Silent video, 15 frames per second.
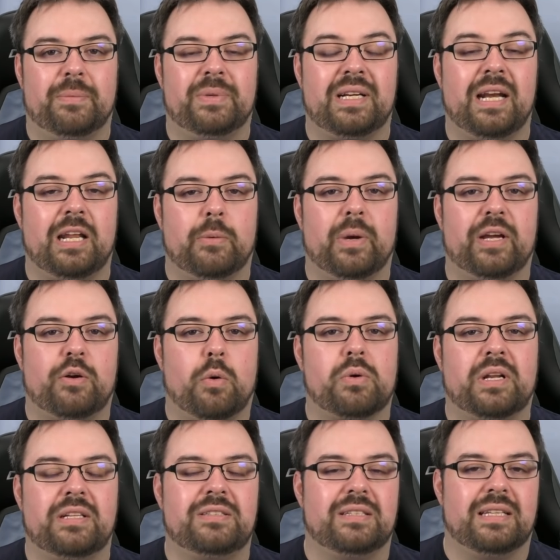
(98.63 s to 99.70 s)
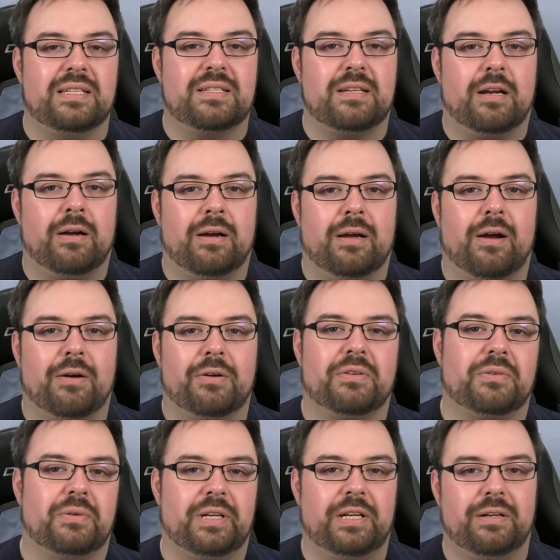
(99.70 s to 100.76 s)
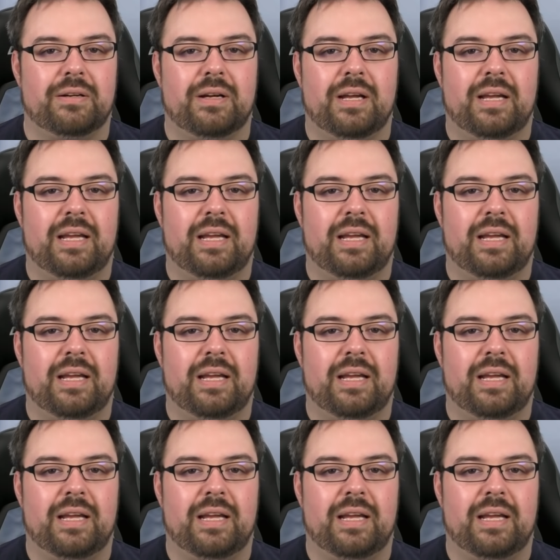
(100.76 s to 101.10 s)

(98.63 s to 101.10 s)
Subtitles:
But anyway, according to this article here,